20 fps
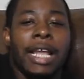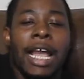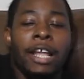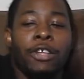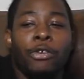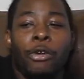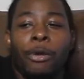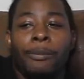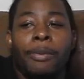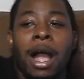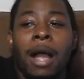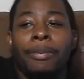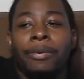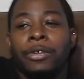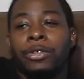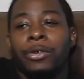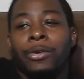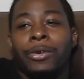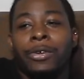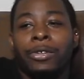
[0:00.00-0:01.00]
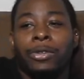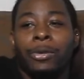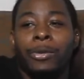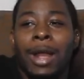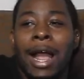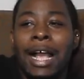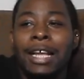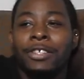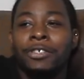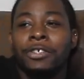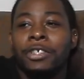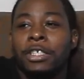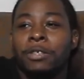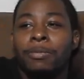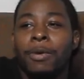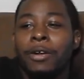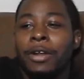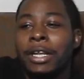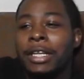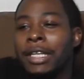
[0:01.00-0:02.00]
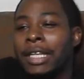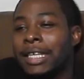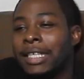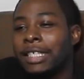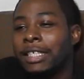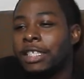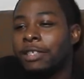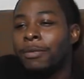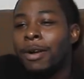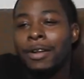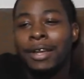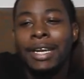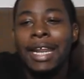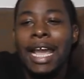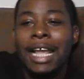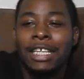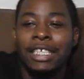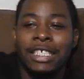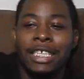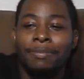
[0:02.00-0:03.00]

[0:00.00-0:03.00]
Yeah, you were popular through, through high school, smoking this and smoking that,